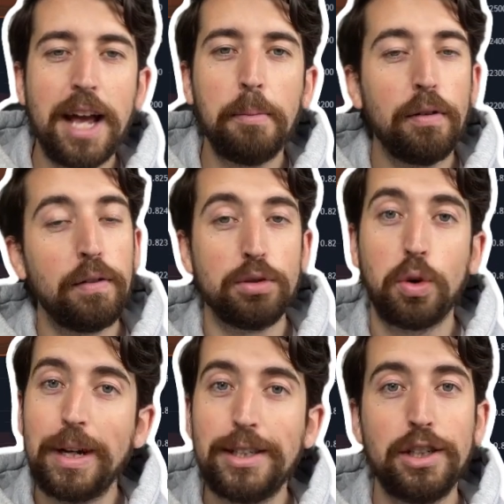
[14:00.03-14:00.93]
from
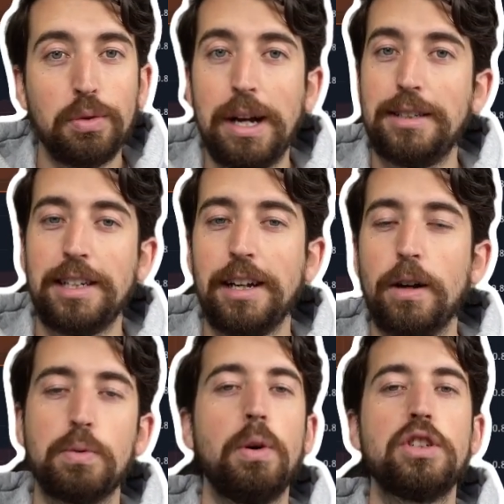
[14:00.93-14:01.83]
2020. I was
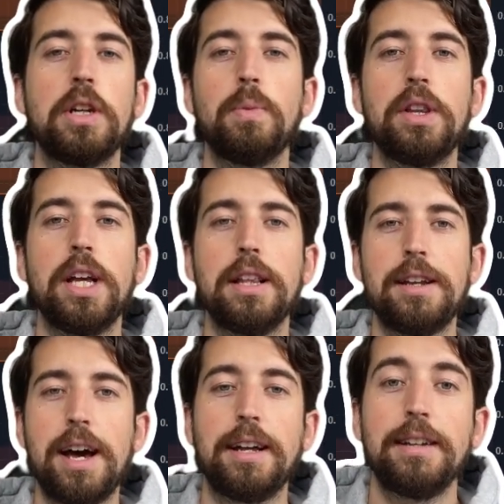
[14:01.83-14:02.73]
watching one the other
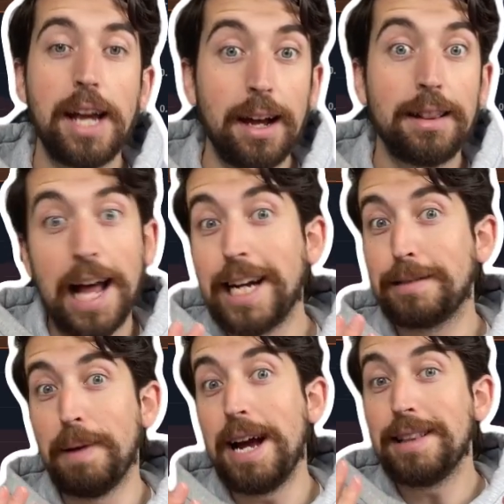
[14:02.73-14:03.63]
day. Yeah, thanks
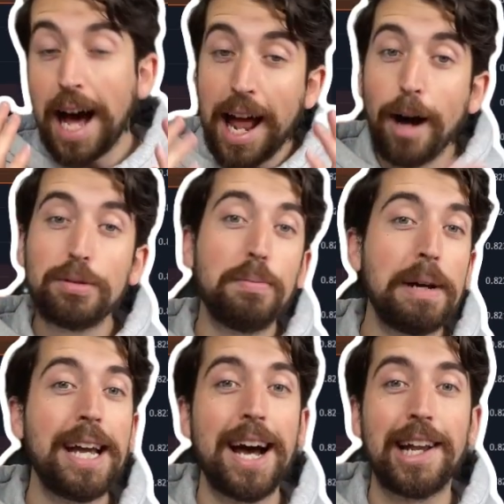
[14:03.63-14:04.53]
mate, that helps me
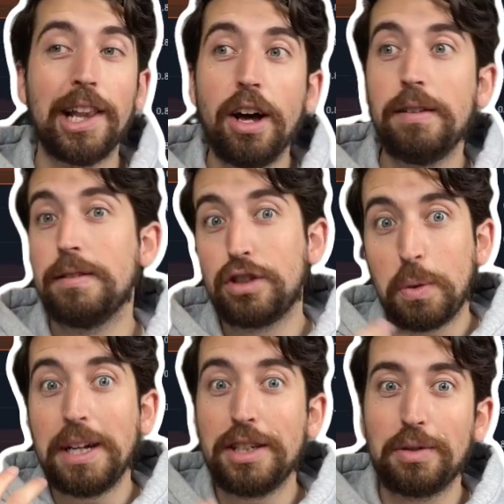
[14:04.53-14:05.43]
out a lot.
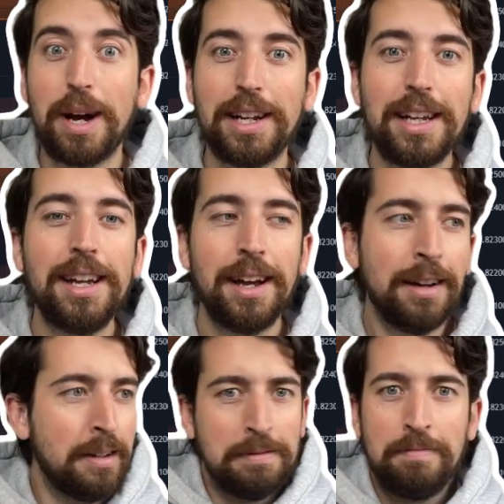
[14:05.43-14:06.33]
2020,
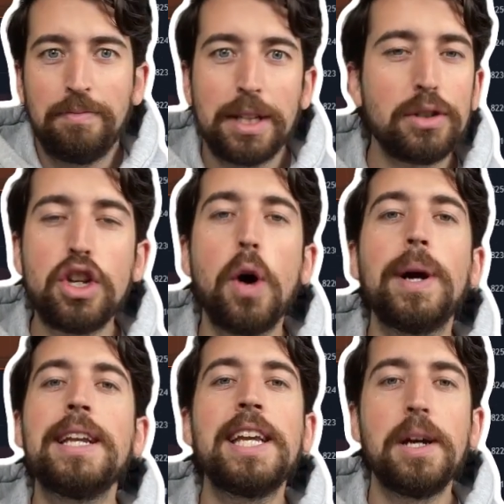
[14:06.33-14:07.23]
it's nowhere
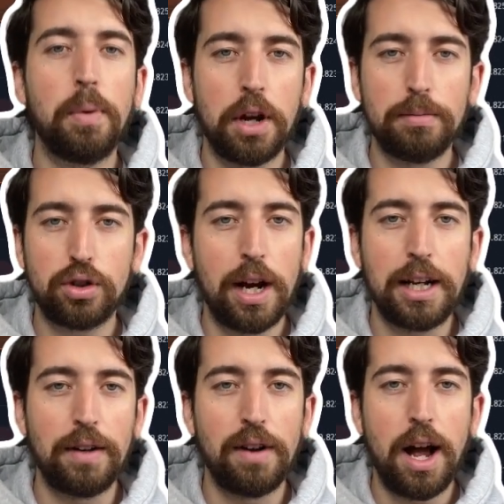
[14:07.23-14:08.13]
near what I'm trading
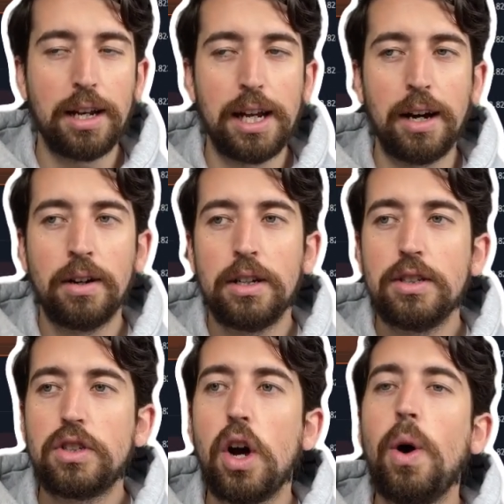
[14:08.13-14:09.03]
right now.
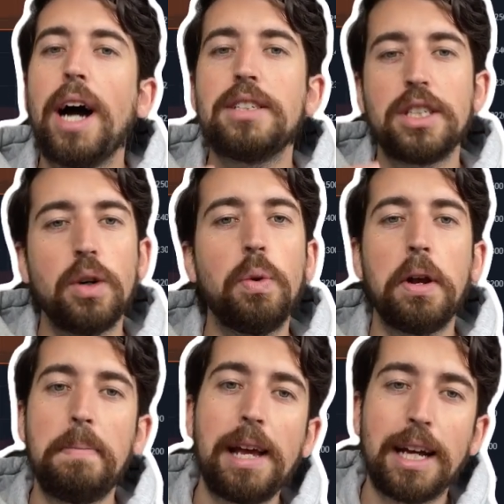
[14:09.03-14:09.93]
So I still want to
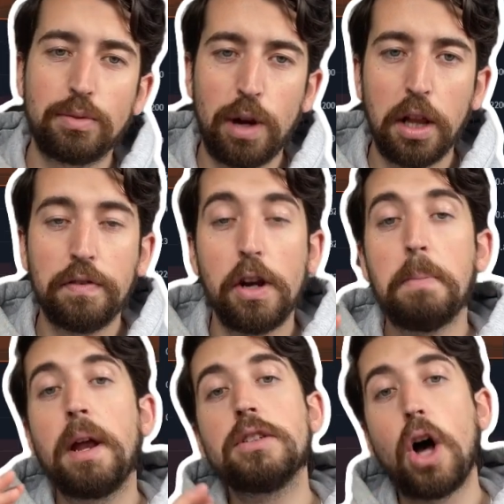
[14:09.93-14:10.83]
be as relevant but
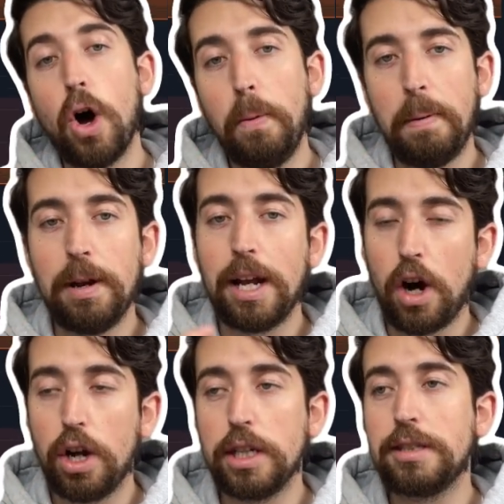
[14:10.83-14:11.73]
as open and
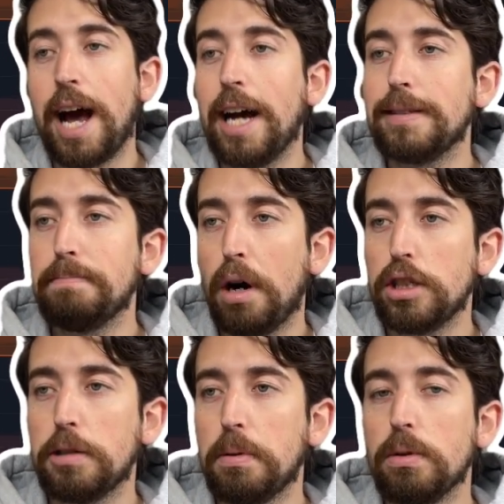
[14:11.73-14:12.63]
honest as
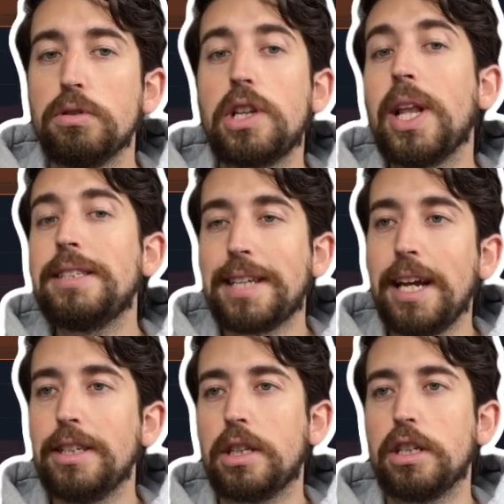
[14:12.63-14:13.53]
possible. So let's get
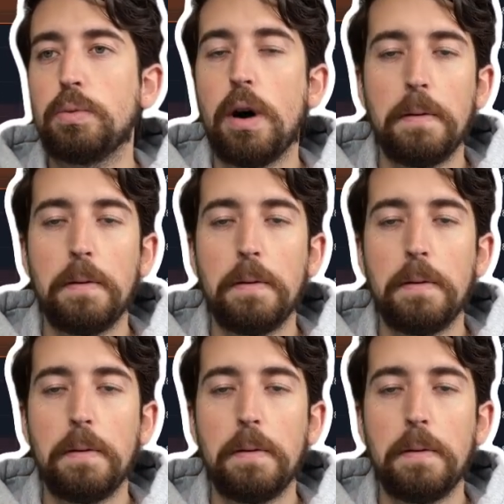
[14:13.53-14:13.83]
into this one.